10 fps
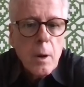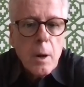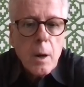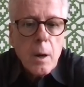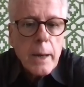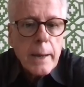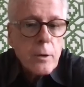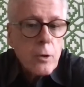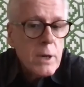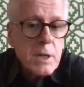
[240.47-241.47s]
uh, and
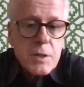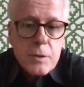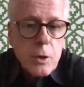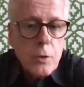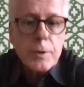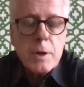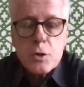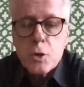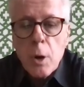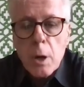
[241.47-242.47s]
Kris Stoever, his
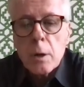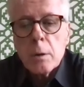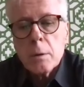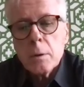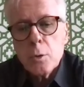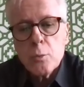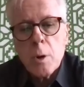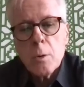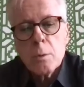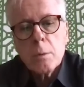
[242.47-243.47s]
daughter, who
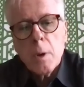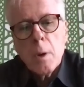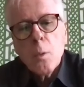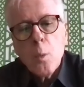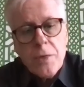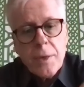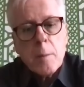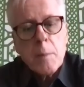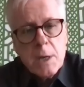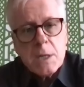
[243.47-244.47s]
wrote with
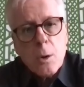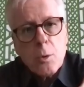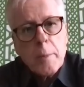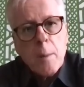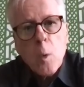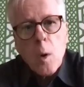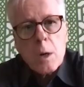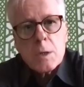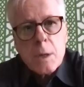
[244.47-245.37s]
him his own memoirs.